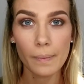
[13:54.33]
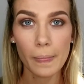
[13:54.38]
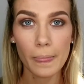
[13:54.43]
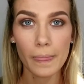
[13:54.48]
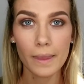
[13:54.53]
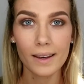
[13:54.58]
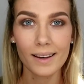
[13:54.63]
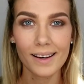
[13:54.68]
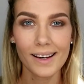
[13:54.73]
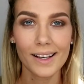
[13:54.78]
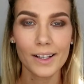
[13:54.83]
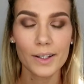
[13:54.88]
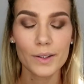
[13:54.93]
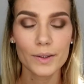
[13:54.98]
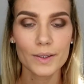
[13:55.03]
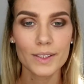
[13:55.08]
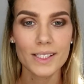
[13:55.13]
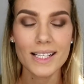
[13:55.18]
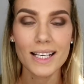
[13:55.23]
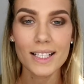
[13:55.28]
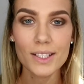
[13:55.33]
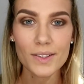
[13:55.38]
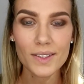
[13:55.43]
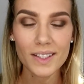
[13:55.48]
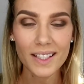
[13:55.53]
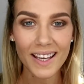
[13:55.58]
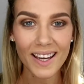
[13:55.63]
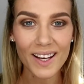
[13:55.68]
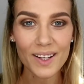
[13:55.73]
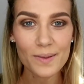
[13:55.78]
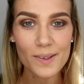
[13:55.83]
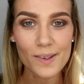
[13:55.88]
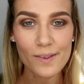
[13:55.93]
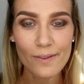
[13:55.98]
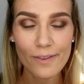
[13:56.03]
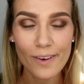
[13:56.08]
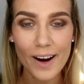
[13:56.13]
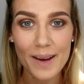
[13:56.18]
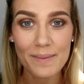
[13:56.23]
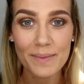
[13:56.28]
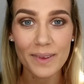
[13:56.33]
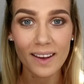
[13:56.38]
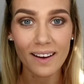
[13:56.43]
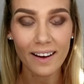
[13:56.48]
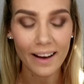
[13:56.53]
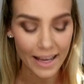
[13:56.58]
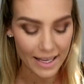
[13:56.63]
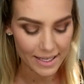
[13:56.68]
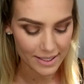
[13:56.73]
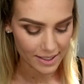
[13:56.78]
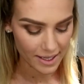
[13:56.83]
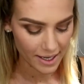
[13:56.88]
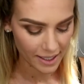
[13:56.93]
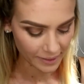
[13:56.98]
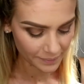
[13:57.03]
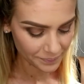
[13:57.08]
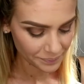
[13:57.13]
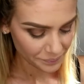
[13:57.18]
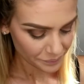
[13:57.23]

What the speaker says: Alright, cool. So that's really helped to frame the eyes now.